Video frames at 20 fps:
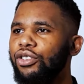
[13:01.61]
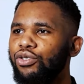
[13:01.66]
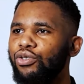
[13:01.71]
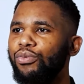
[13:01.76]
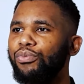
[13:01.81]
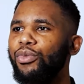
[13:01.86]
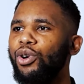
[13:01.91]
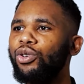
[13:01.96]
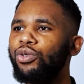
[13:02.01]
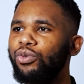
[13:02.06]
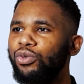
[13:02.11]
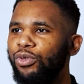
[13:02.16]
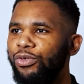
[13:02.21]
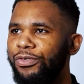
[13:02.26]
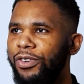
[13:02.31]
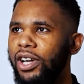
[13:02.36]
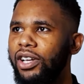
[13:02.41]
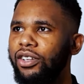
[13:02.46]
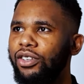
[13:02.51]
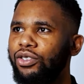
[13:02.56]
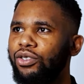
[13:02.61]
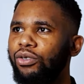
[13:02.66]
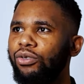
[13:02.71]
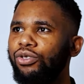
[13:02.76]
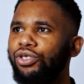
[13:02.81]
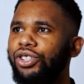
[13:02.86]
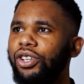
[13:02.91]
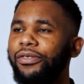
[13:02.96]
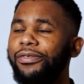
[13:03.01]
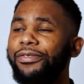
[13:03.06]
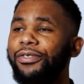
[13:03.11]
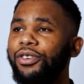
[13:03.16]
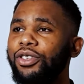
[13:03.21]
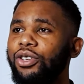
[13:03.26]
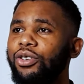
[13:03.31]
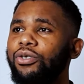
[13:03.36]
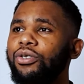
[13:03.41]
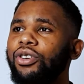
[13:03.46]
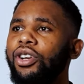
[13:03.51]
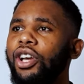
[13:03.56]
Tomorrow we'll find a solution for
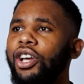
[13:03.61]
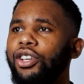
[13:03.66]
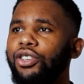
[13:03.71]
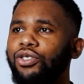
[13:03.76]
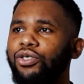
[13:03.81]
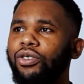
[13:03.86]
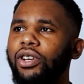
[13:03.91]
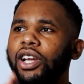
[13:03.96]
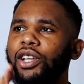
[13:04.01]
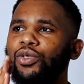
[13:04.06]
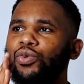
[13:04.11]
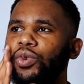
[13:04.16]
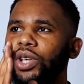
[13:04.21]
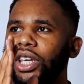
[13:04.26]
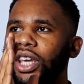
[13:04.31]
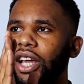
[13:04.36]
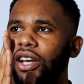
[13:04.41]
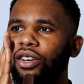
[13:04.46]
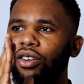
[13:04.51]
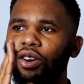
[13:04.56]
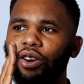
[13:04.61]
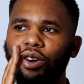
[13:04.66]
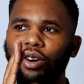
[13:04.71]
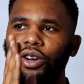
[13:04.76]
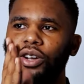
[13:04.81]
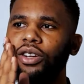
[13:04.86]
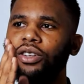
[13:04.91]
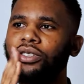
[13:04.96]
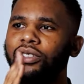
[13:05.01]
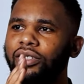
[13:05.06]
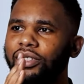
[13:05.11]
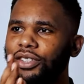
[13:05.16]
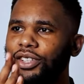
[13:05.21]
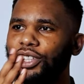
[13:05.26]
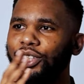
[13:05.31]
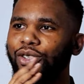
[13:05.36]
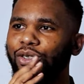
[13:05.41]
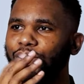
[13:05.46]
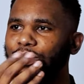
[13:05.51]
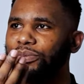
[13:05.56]
you so that we can all,
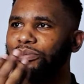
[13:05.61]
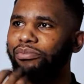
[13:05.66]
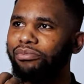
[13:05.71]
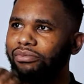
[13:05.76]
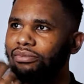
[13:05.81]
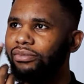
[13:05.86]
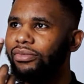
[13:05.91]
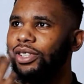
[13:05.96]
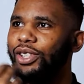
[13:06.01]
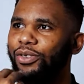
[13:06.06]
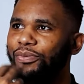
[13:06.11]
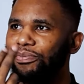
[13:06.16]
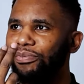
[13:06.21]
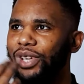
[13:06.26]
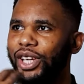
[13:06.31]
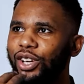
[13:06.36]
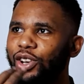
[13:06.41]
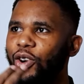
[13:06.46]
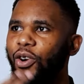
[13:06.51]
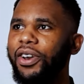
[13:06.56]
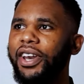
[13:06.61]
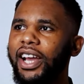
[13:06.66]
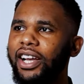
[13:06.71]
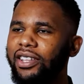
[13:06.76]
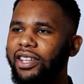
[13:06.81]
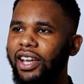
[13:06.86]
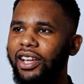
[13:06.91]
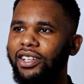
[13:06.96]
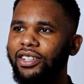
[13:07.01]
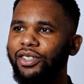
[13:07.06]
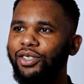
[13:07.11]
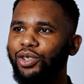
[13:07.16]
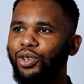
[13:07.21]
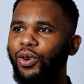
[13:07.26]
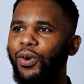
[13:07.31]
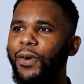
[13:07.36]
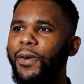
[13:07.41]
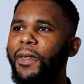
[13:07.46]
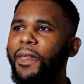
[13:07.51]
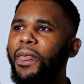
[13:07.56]
you know, be connected.
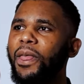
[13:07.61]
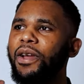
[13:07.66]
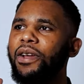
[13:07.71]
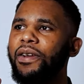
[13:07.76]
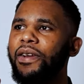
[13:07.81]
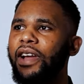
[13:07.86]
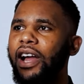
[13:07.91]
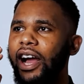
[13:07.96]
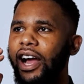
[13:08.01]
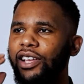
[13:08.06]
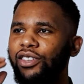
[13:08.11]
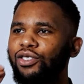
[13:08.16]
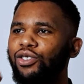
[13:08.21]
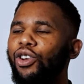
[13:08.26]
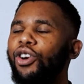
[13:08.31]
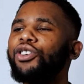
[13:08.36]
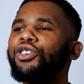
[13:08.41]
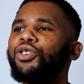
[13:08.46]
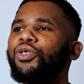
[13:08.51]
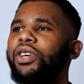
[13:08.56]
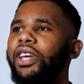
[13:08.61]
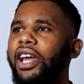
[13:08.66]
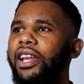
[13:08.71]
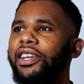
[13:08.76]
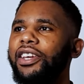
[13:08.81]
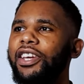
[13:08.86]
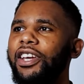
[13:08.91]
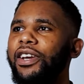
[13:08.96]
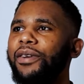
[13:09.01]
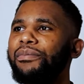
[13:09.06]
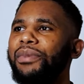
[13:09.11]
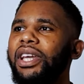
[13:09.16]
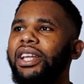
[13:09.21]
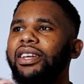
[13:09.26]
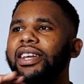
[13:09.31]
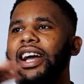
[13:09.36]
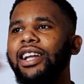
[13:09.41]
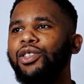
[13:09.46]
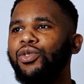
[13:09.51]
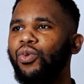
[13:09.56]
So as long you can hear me,
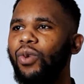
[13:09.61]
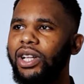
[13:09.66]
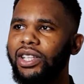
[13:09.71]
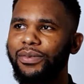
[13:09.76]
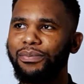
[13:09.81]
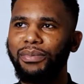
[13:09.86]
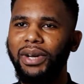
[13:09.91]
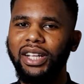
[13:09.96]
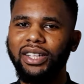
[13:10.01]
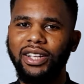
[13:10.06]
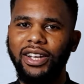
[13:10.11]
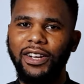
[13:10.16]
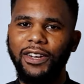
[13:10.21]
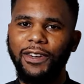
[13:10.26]
that's what matter.